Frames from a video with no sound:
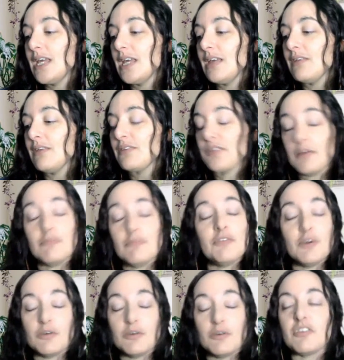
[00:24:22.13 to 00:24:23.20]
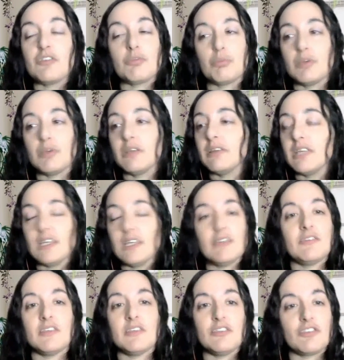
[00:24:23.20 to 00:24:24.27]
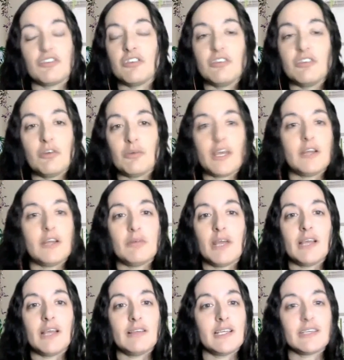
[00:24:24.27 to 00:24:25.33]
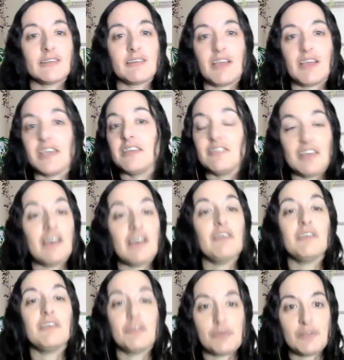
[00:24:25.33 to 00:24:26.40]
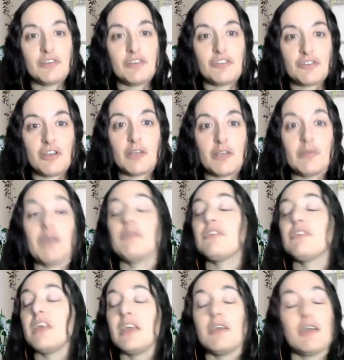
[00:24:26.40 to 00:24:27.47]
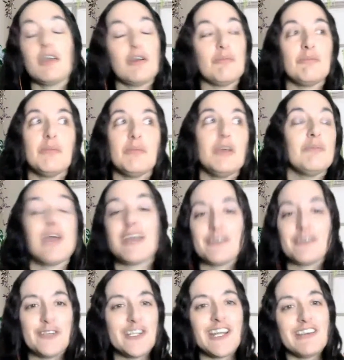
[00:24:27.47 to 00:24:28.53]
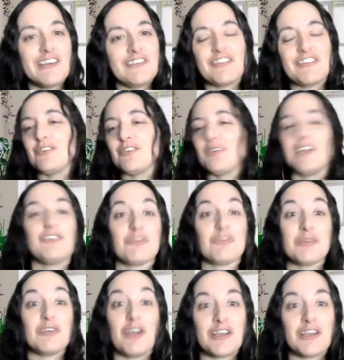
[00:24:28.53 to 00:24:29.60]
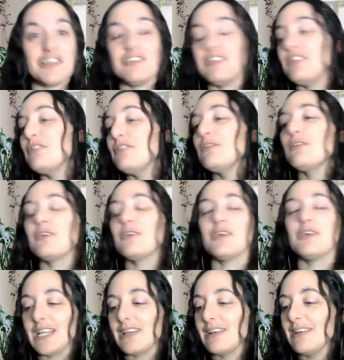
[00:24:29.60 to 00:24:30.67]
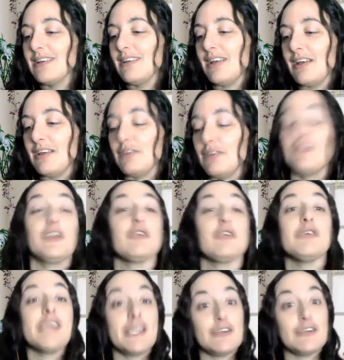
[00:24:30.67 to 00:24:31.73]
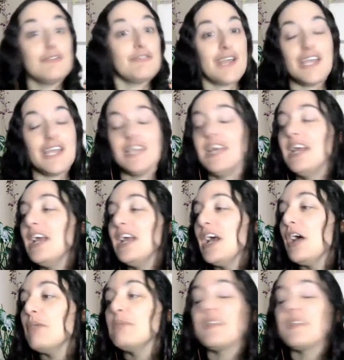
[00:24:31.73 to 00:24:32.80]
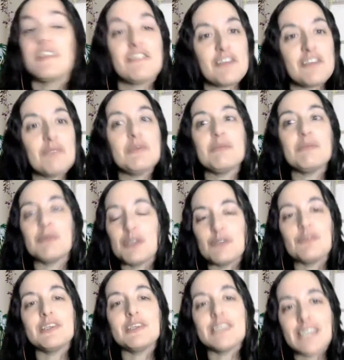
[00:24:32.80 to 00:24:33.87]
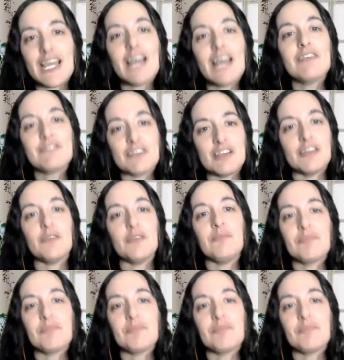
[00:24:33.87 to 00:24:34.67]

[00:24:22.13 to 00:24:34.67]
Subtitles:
some folks, it's really easy just to know right away, like I can tell you're really strong about, say, pattern analysis, right? Just by talking to you, or you're very creative, right? But then some people, you really have to